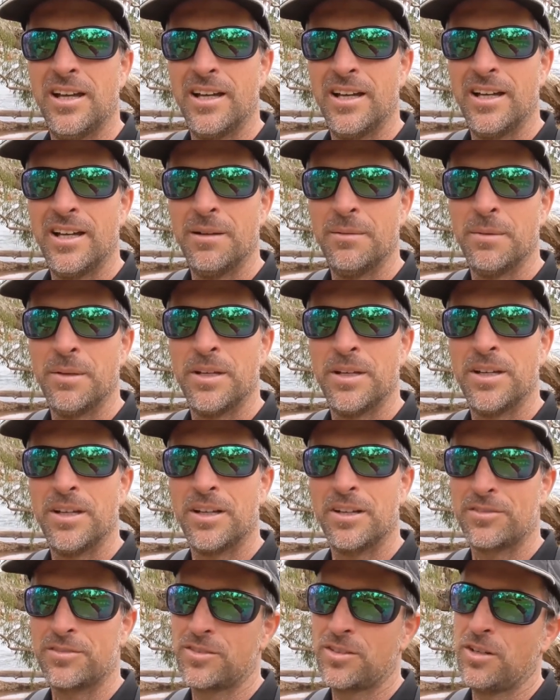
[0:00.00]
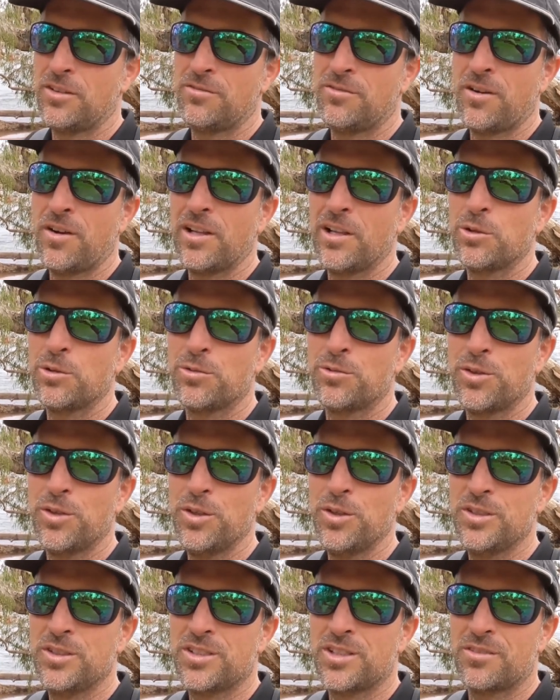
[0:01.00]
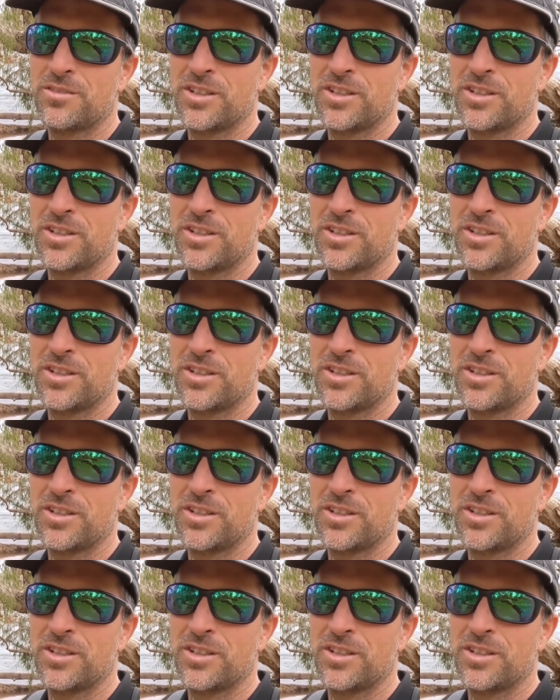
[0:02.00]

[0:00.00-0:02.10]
Um, I've got very little food,